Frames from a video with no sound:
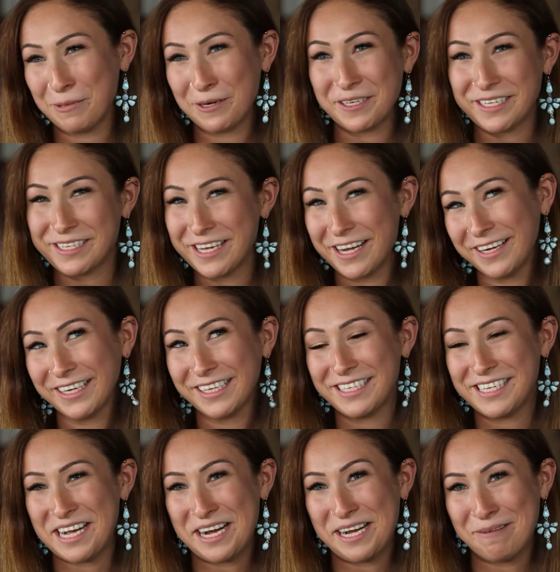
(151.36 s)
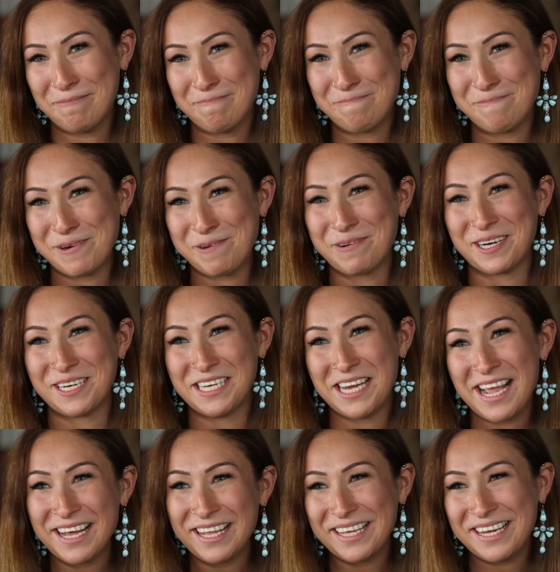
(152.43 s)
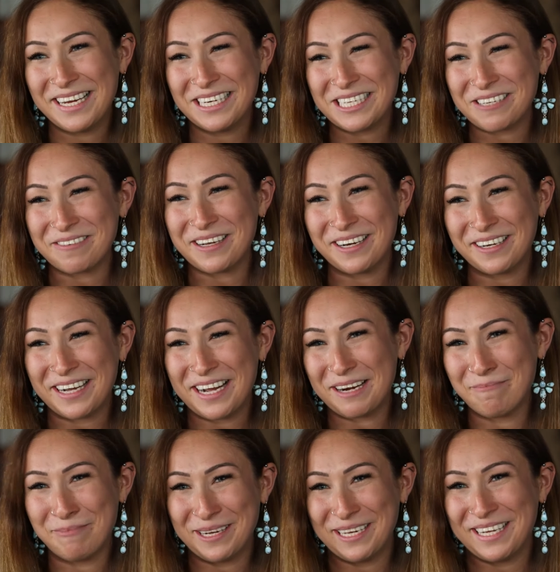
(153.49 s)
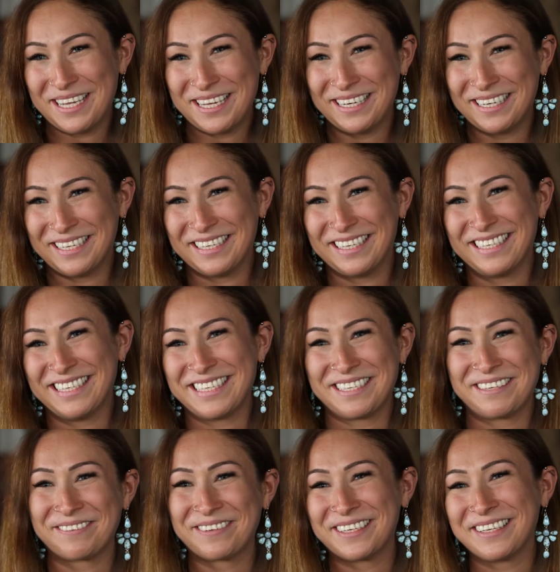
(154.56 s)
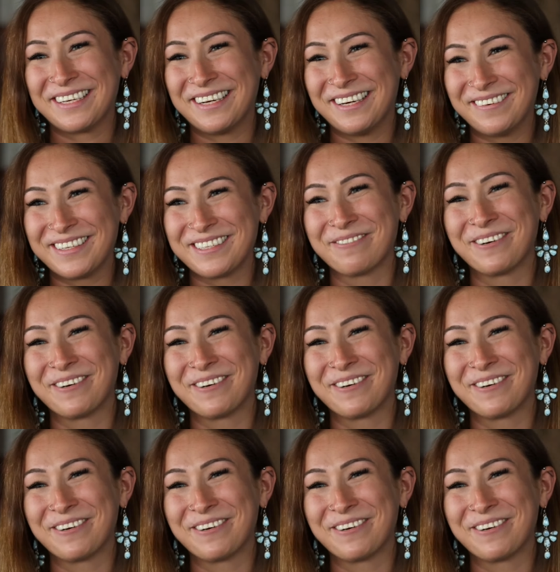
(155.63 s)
person talk at a time, but we're Italian, so we all kind of butt in and it doesn't really always